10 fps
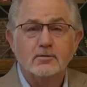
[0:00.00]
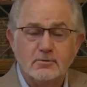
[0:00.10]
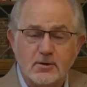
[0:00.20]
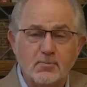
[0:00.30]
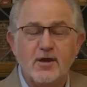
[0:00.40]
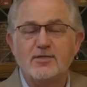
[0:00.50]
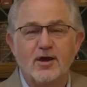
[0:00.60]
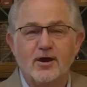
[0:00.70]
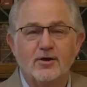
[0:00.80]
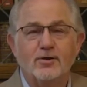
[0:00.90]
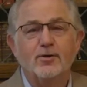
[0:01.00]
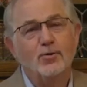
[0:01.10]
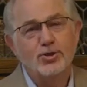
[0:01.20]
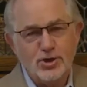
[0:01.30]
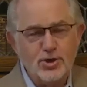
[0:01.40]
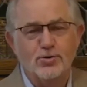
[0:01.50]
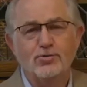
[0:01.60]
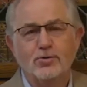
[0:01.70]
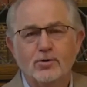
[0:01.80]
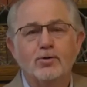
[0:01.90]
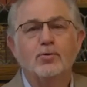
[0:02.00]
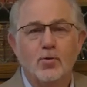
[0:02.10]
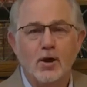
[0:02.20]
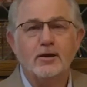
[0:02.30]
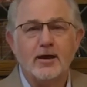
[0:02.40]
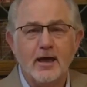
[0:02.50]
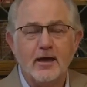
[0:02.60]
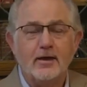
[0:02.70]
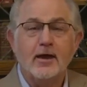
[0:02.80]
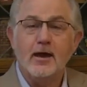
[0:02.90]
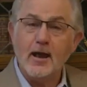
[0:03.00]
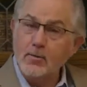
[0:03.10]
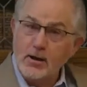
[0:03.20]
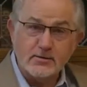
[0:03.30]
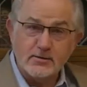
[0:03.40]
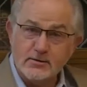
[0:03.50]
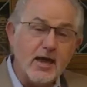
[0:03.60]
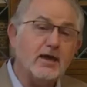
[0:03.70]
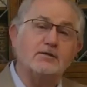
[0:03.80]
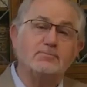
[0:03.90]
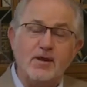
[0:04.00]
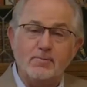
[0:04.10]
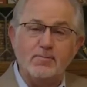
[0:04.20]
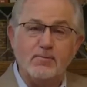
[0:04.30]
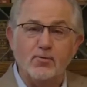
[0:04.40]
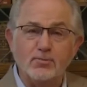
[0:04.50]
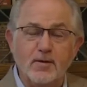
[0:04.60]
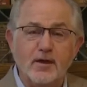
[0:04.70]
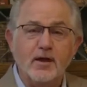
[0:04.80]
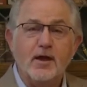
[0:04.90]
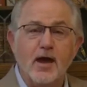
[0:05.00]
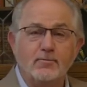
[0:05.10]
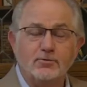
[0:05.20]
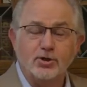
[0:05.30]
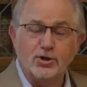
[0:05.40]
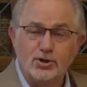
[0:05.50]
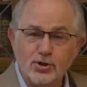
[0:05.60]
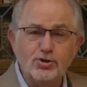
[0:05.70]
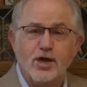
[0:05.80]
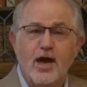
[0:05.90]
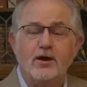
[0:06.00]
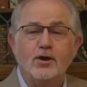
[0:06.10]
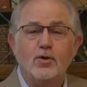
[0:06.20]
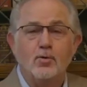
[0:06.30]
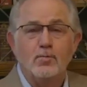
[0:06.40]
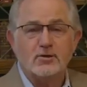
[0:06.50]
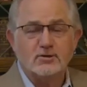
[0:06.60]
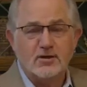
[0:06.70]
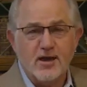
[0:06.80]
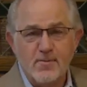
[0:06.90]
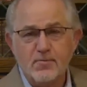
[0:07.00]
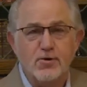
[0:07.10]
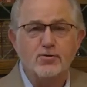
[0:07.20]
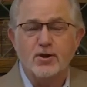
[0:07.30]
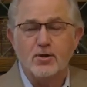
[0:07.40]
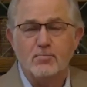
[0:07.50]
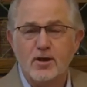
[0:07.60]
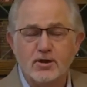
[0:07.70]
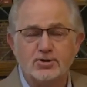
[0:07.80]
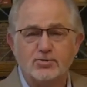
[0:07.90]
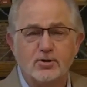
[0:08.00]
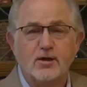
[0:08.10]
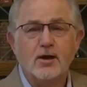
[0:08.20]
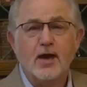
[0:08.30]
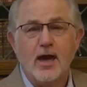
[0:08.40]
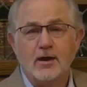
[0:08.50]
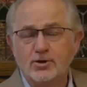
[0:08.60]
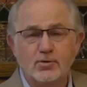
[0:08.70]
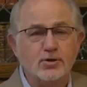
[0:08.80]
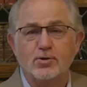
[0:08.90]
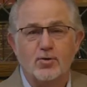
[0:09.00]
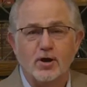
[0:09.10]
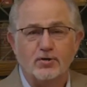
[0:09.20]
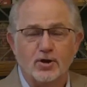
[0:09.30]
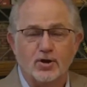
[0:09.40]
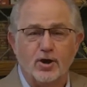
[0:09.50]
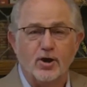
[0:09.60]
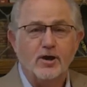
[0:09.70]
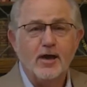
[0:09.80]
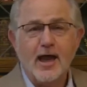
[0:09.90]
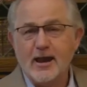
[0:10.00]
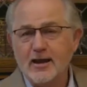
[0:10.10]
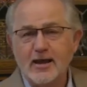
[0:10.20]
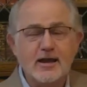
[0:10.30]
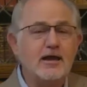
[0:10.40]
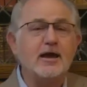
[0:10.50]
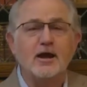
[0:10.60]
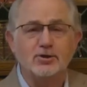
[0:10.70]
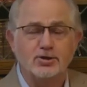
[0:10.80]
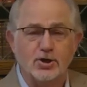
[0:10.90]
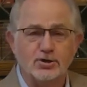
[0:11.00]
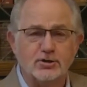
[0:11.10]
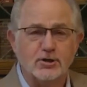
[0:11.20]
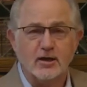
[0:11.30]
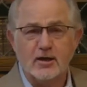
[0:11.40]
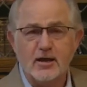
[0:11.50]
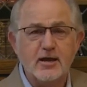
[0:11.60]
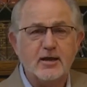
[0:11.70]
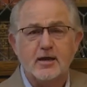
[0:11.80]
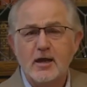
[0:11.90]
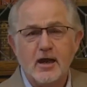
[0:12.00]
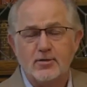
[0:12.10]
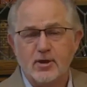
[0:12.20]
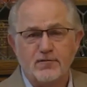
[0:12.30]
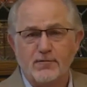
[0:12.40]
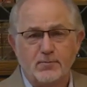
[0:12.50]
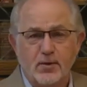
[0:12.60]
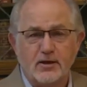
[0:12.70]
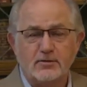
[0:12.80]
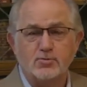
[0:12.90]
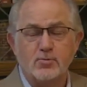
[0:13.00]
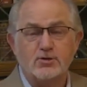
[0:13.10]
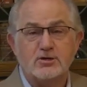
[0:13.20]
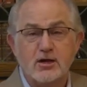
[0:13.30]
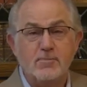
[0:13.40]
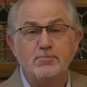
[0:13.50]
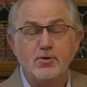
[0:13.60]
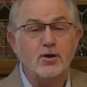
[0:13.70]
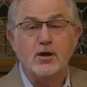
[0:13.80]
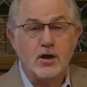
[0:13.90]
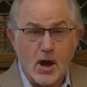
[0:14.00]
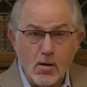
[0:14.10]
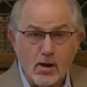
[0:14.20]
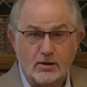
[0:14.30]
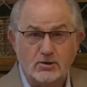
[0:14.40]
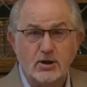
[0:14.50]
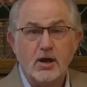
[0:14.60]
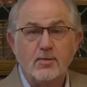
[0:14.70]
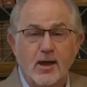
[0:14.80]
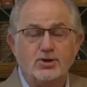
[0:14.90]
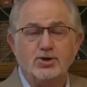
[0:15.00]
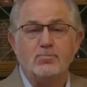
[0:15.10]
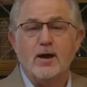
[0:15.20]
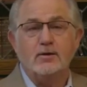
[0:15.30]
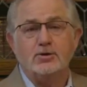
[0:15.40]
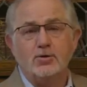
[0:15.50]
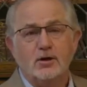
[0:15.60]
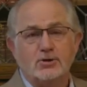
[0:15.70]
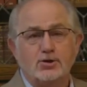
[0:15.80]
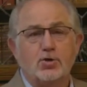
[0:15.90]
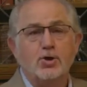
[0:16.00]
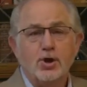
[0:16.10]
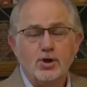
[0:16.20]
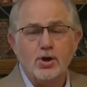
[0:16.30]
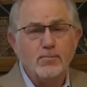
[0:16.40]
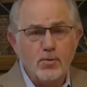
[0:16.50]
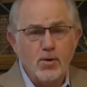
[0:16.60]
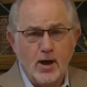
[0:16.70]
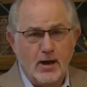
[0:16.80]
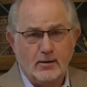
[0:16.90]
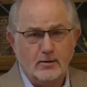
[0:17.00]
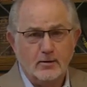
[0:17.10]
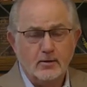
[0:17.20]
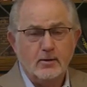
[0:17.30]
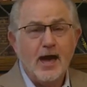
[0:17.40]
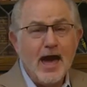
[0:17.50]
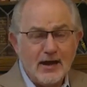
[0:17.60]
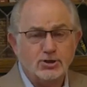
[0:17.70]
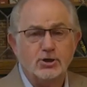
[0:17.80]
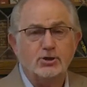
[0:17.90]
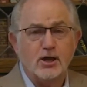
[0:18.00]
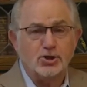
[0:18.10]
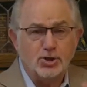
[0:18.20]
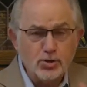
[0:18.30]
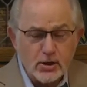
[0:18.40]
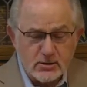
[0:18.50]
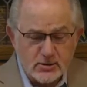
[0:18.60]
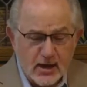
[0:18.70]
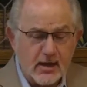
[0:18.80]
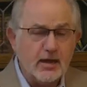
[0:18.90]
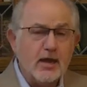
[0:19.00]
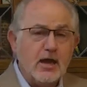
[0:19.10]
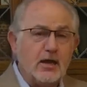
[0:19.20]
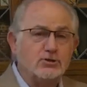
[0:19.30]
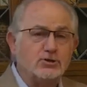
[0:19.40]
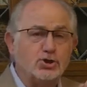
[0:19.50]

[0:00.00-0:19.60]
to be there with you one day. And I want to take as many people with me. And to do that, we must keep you that are ministering and doing the work of the Lord and leading our churches and leading in the different places. We must keep you encouraged that you might do it. So, number one, action that you can take is to